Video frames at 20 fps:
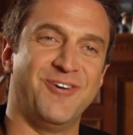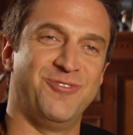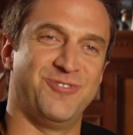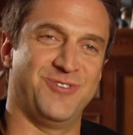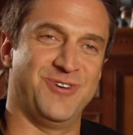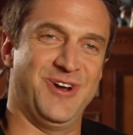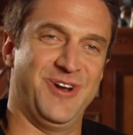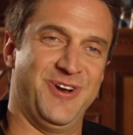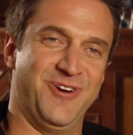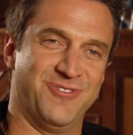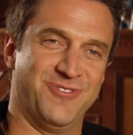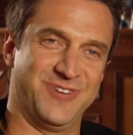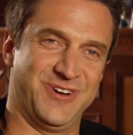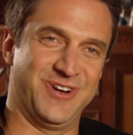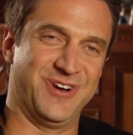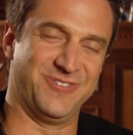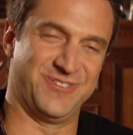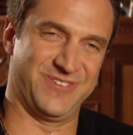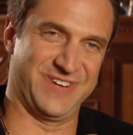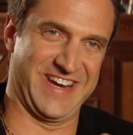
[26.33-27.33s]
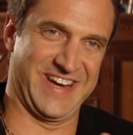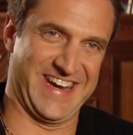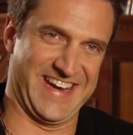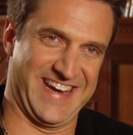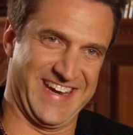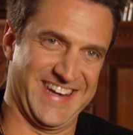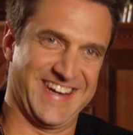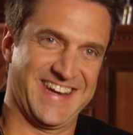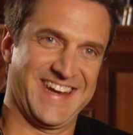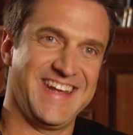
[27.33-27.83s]
over and over and over
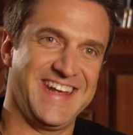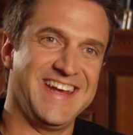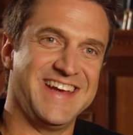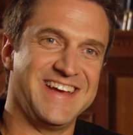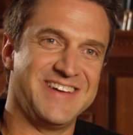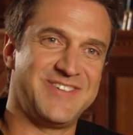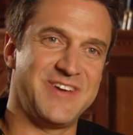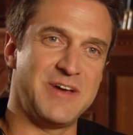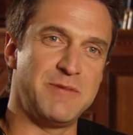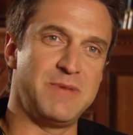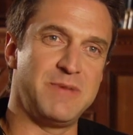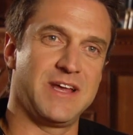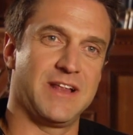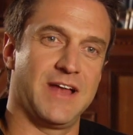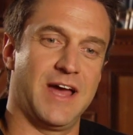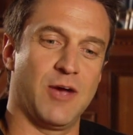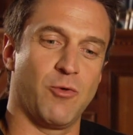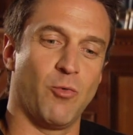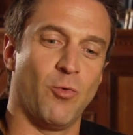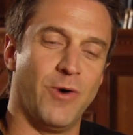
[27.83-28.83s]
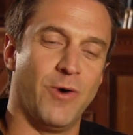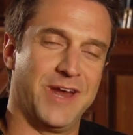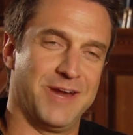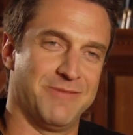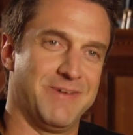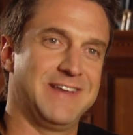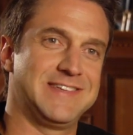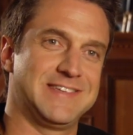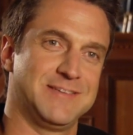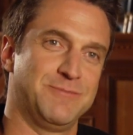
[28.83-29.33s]
again and being like, what
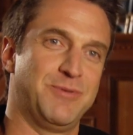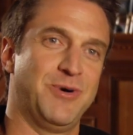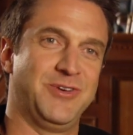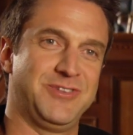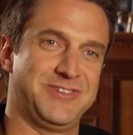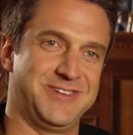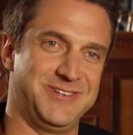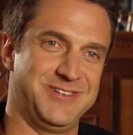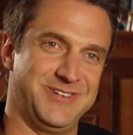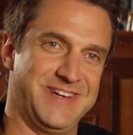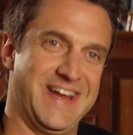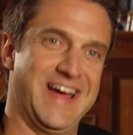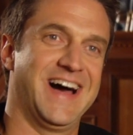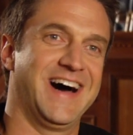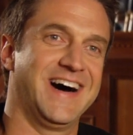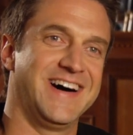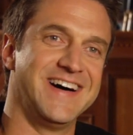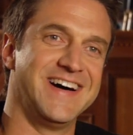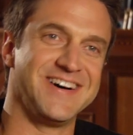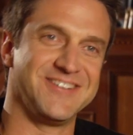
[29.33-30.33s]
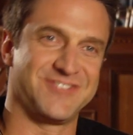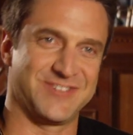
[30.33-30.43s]
am I supposed to do now